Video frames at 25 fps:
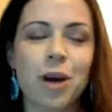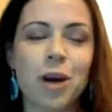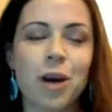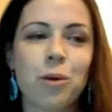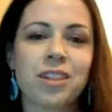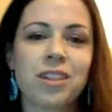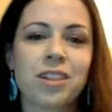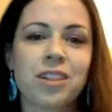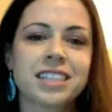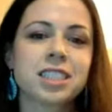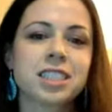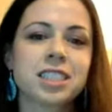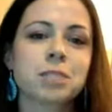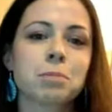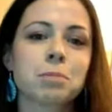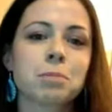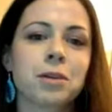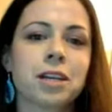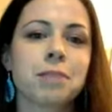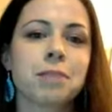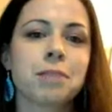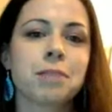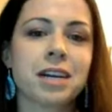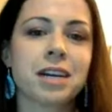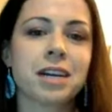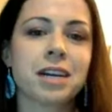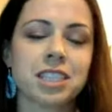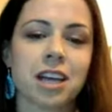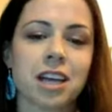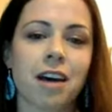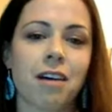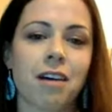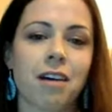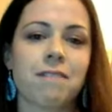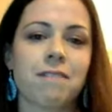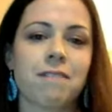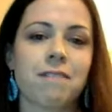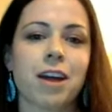Well, this is pretty much
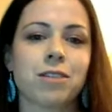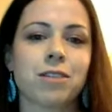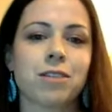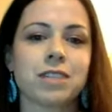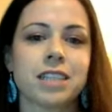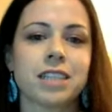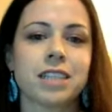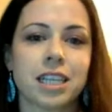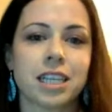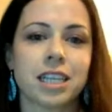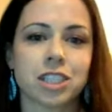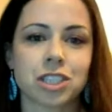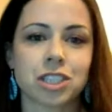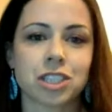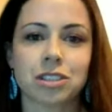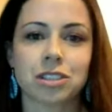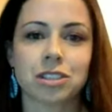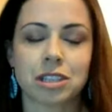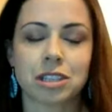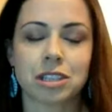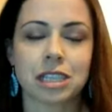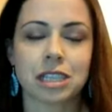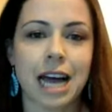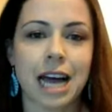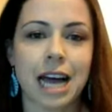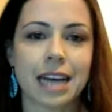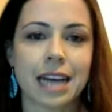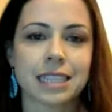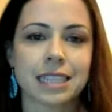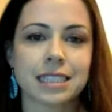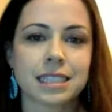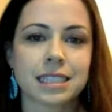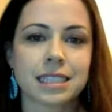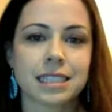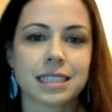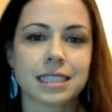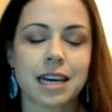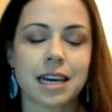a foundational
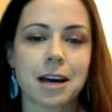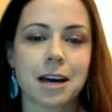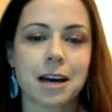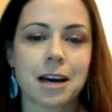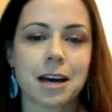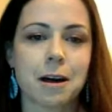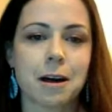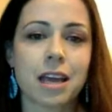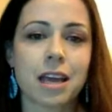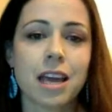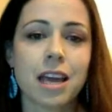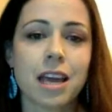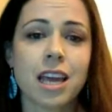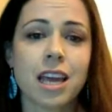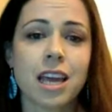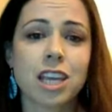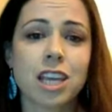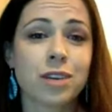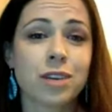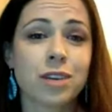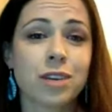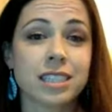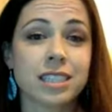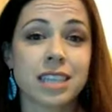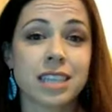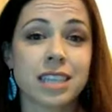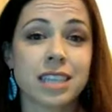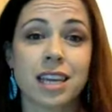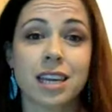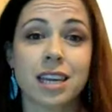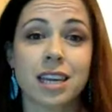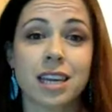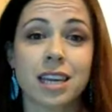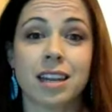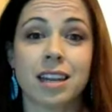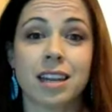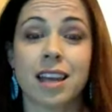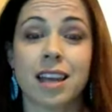class. You can take
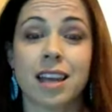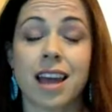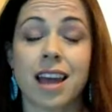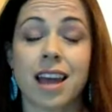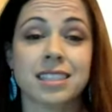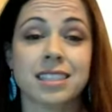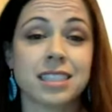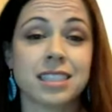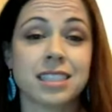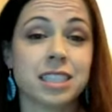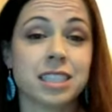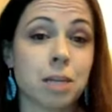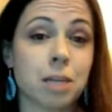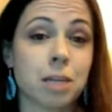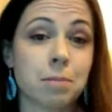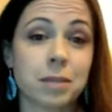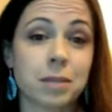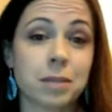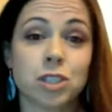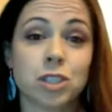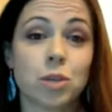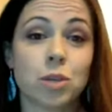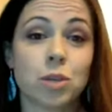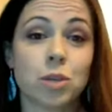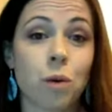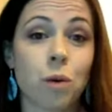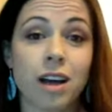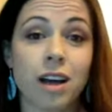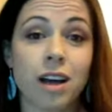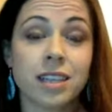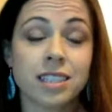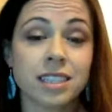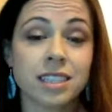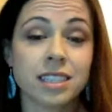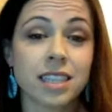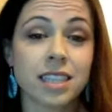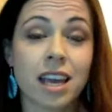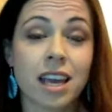it as deep as you
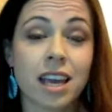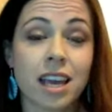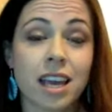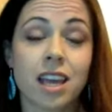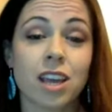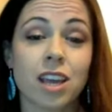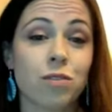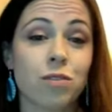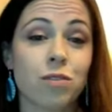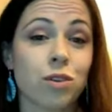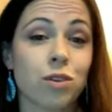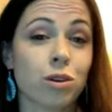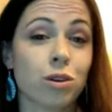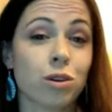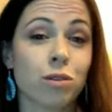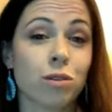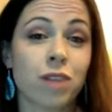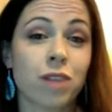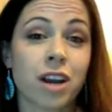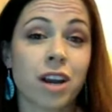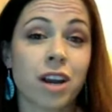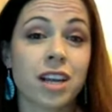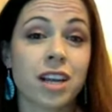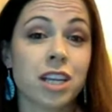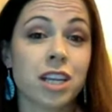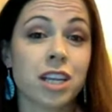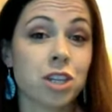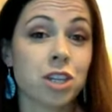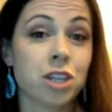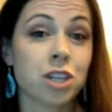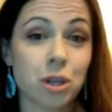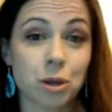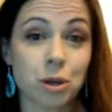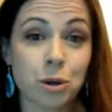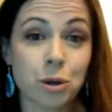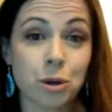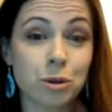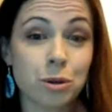want. If you're very
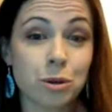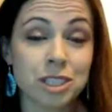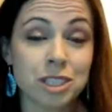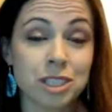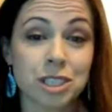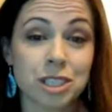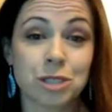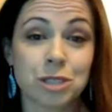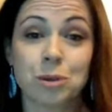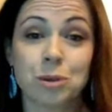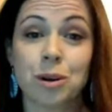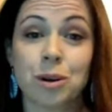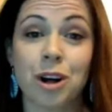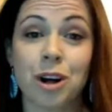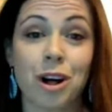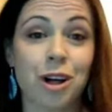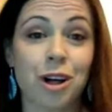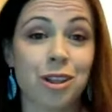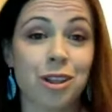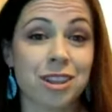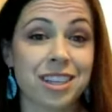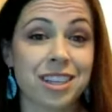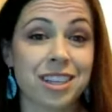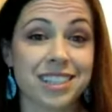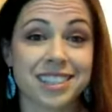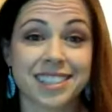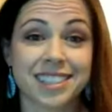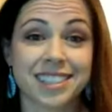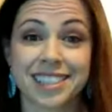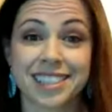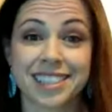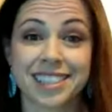new to all this